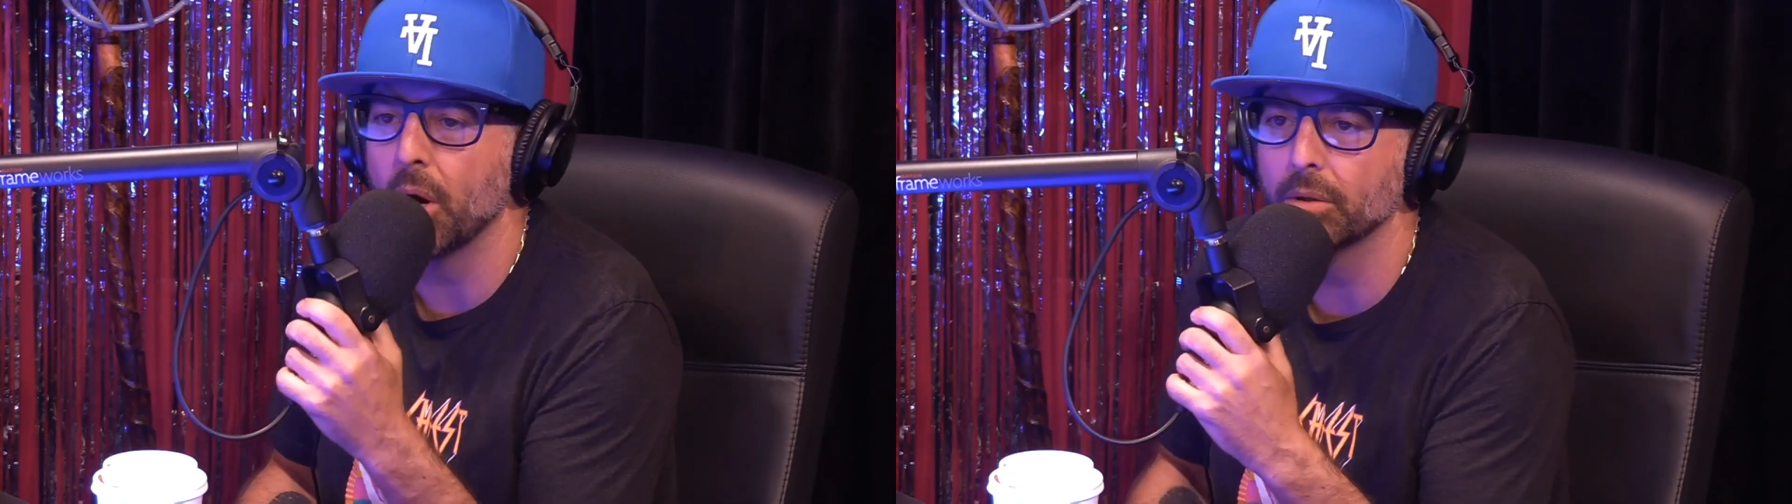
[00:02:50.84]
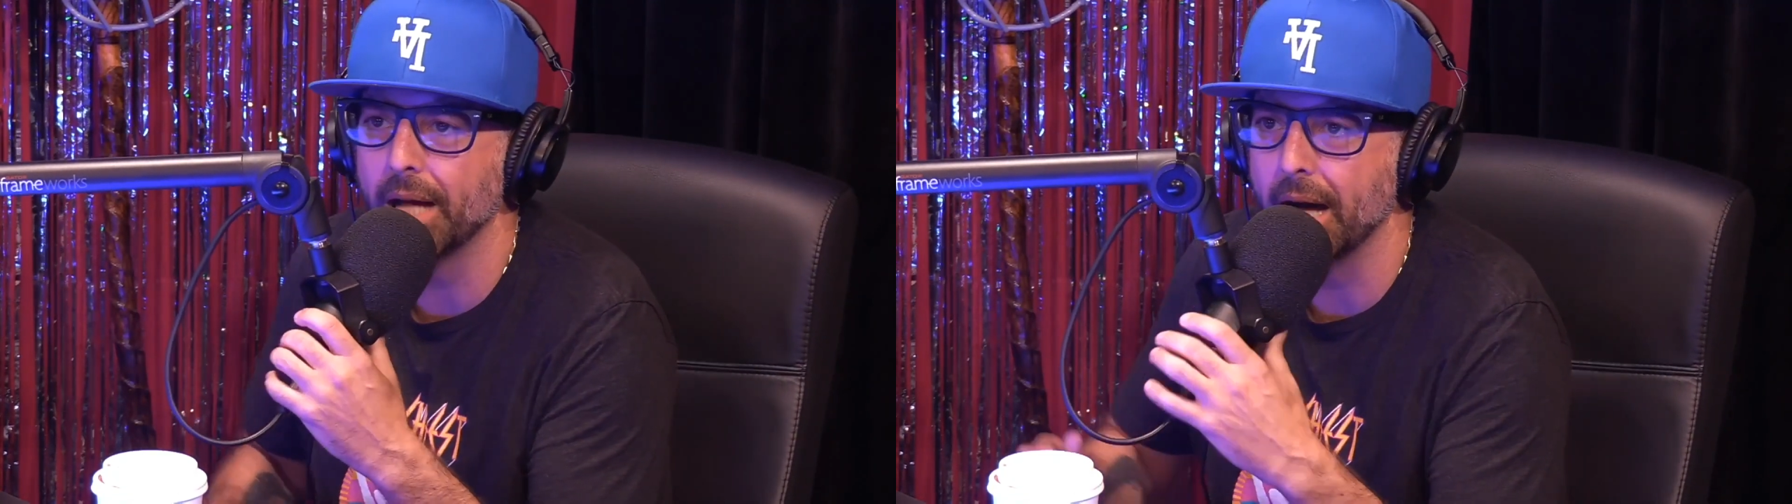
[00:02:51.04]

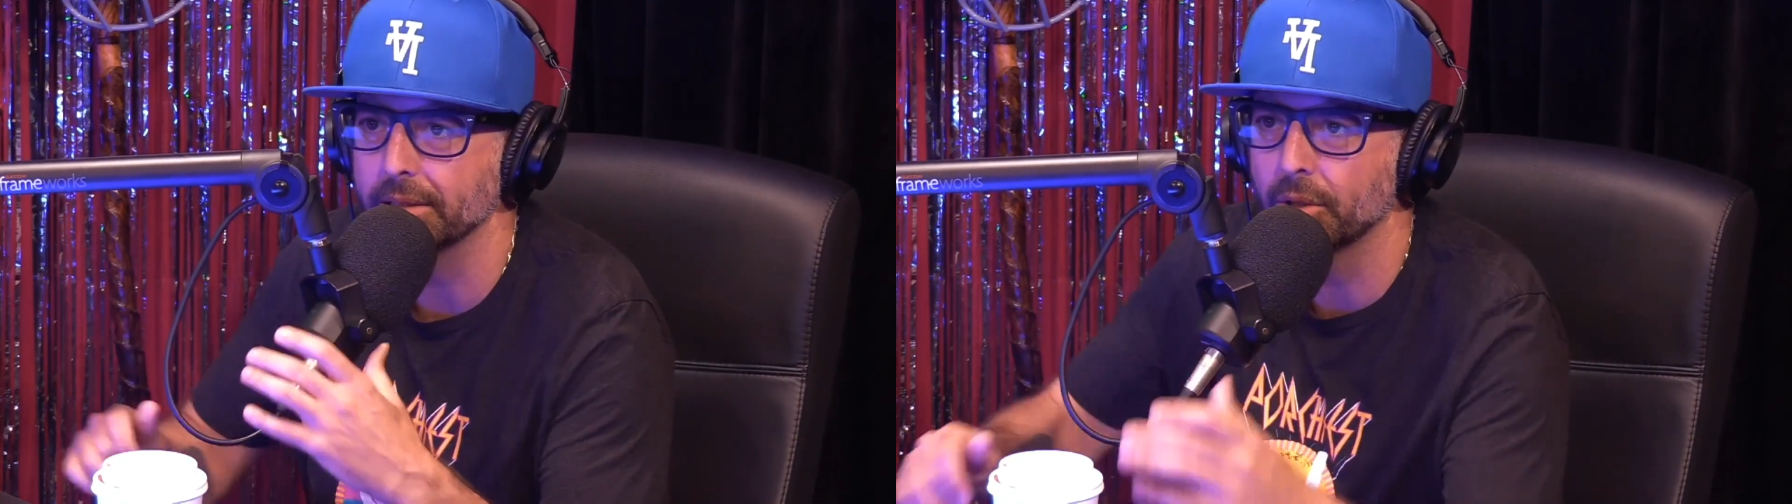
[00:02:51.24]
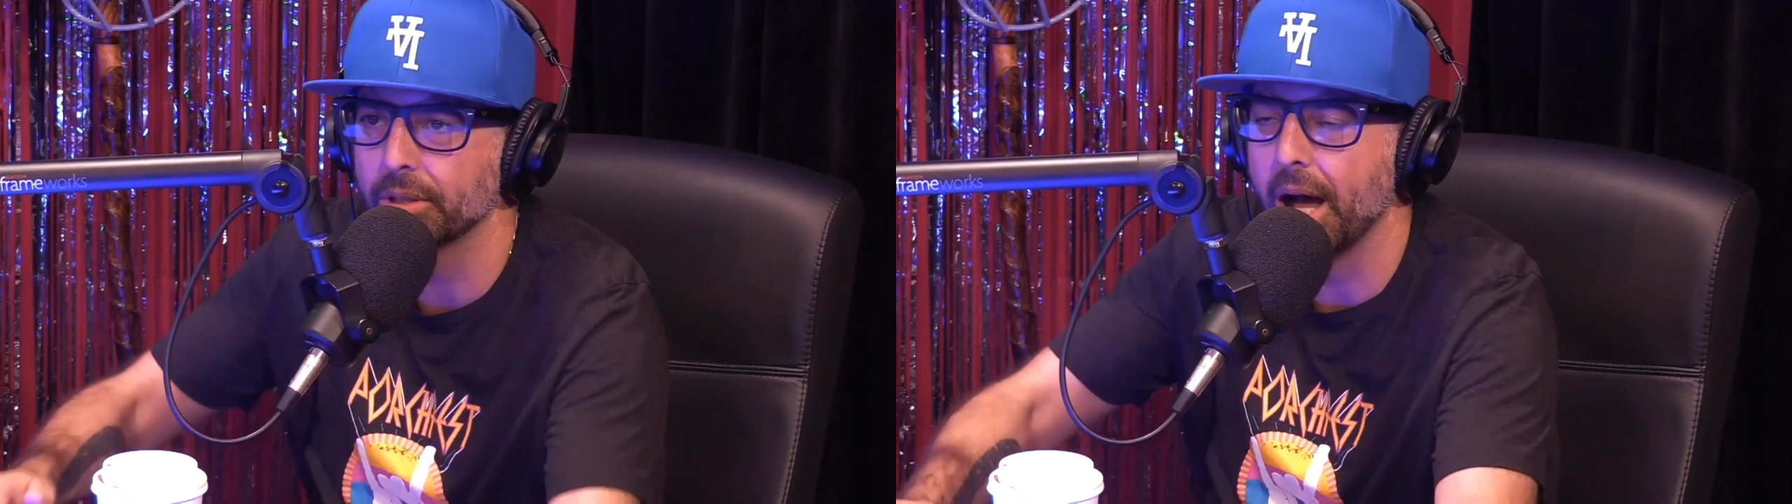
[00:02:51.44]
Hold
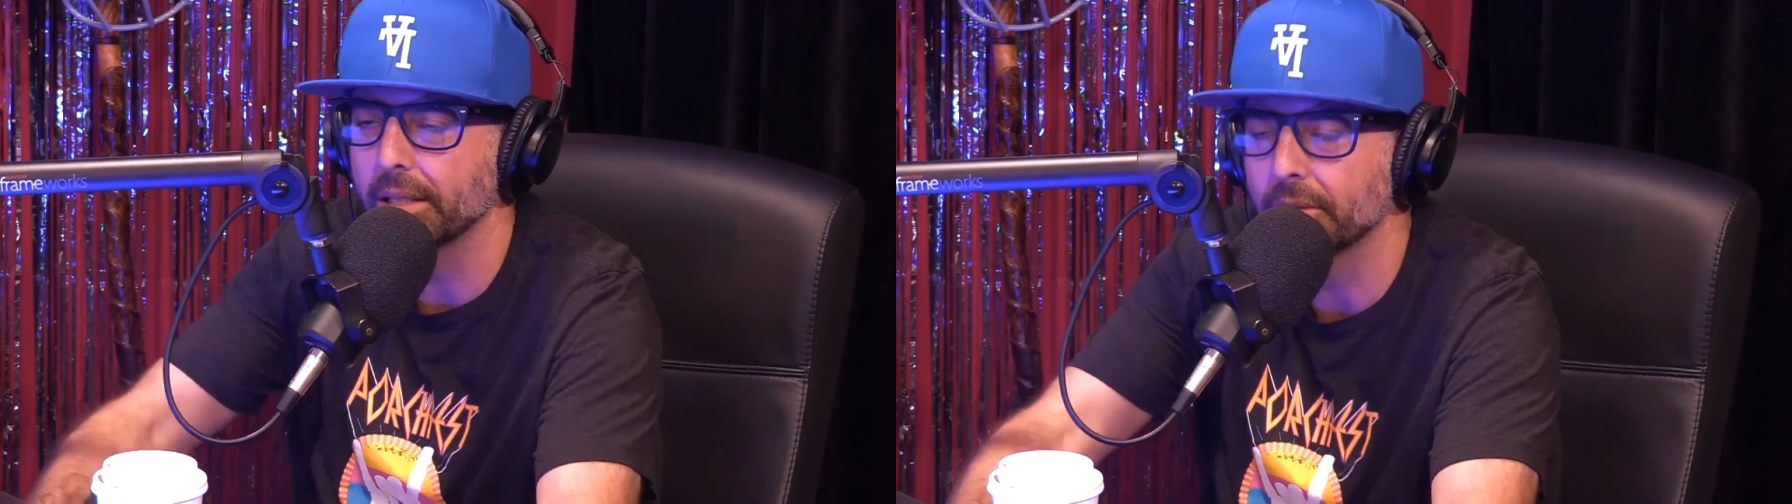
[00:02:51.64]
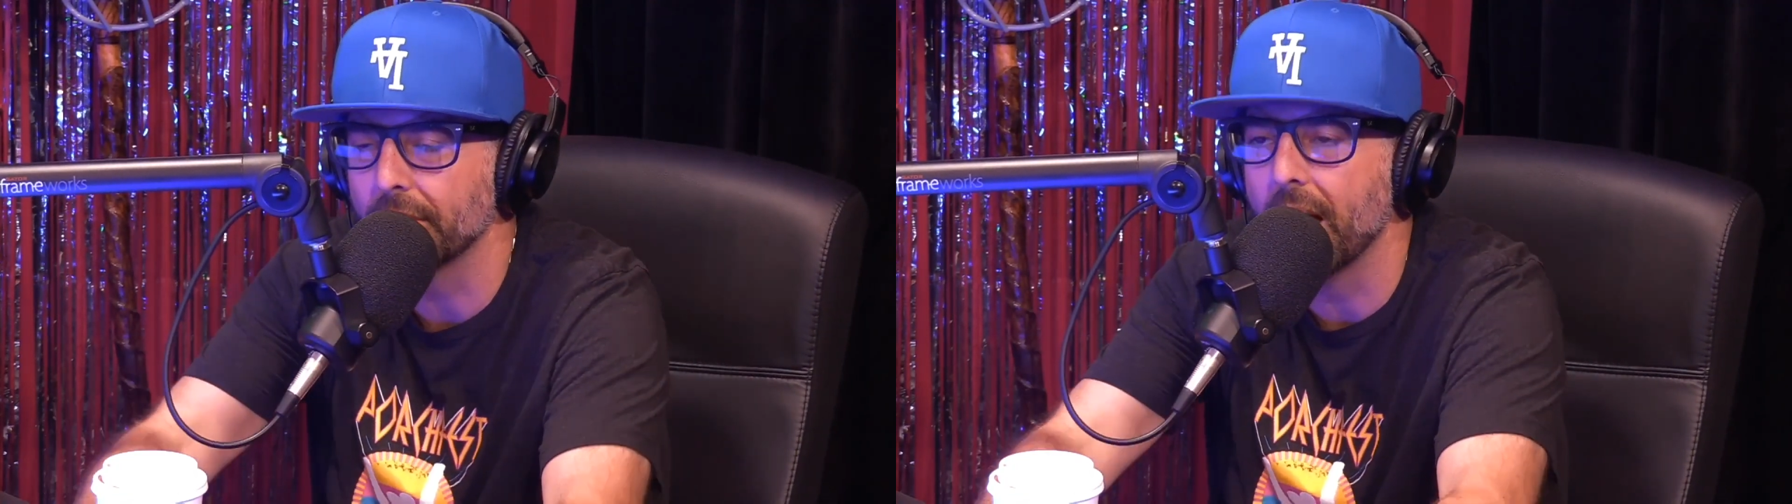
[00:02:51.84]
on, hold
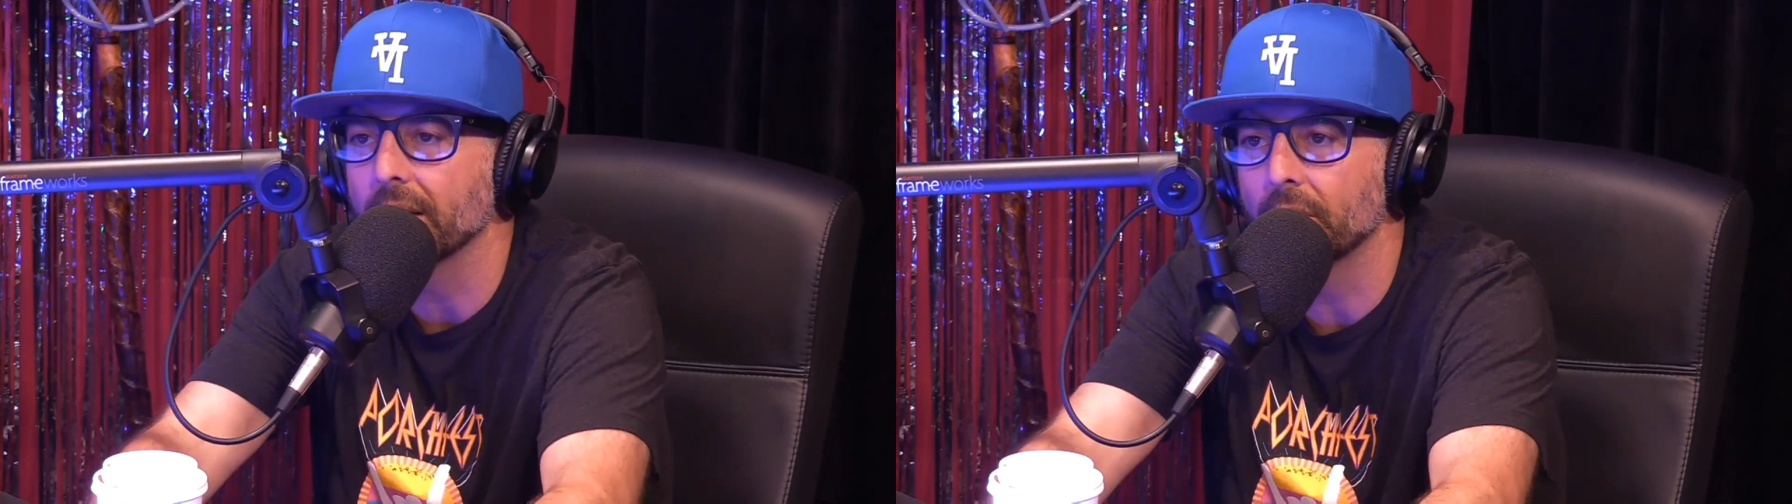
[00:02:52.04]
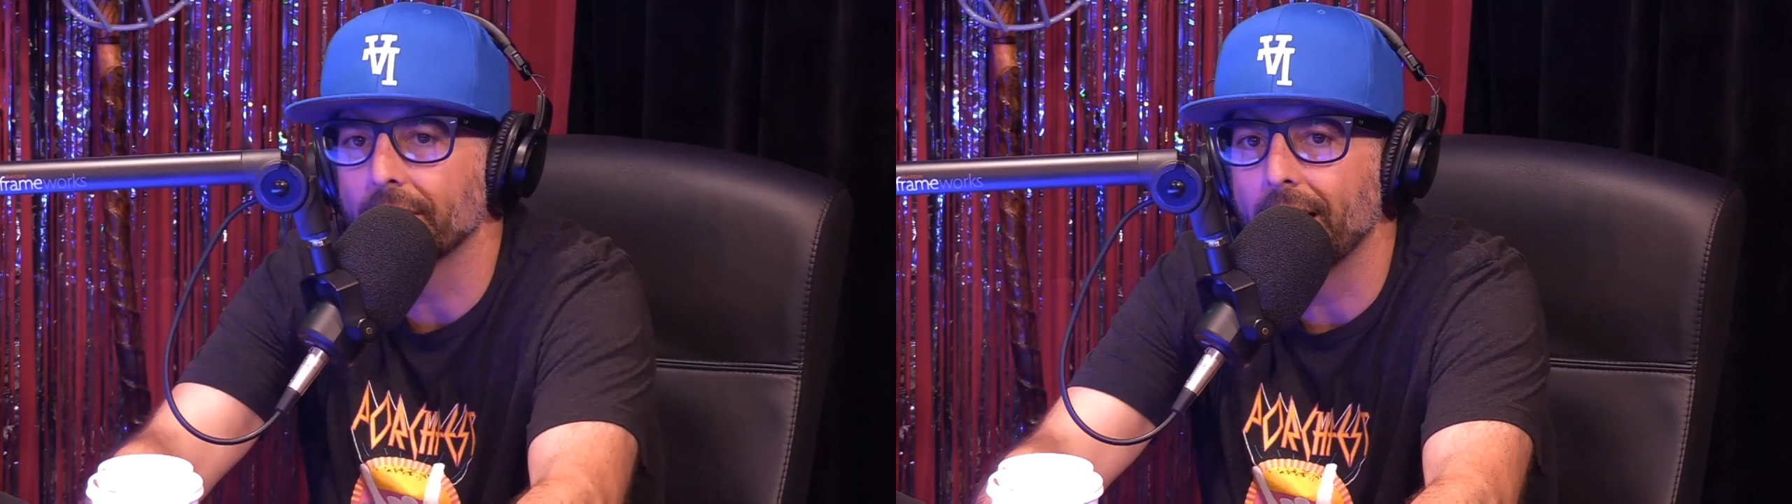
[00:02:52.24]
on, hold
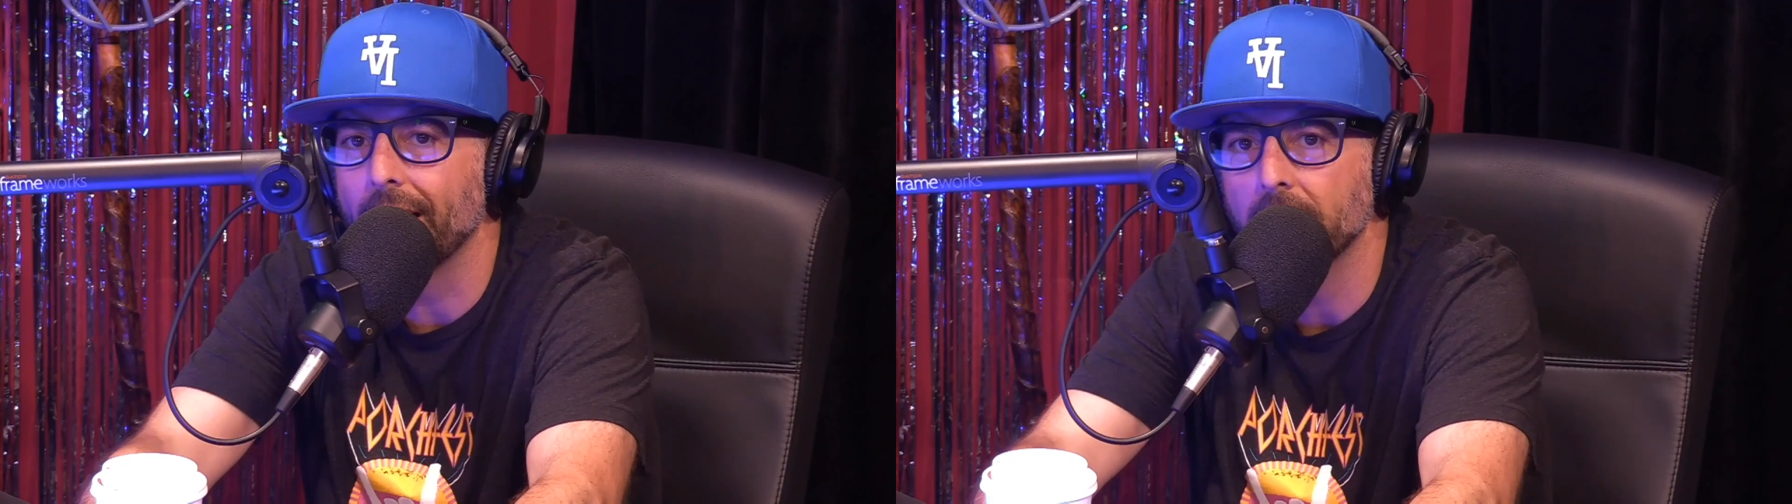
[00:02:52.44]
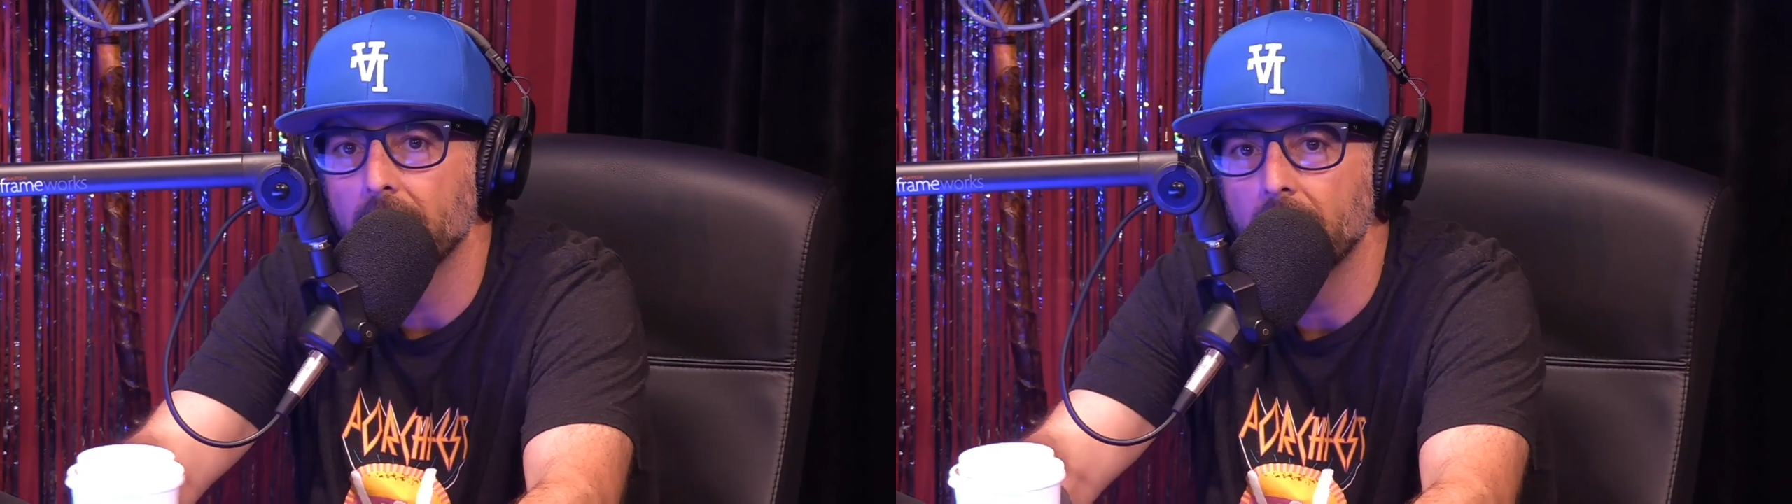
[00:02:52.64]
on, hold on.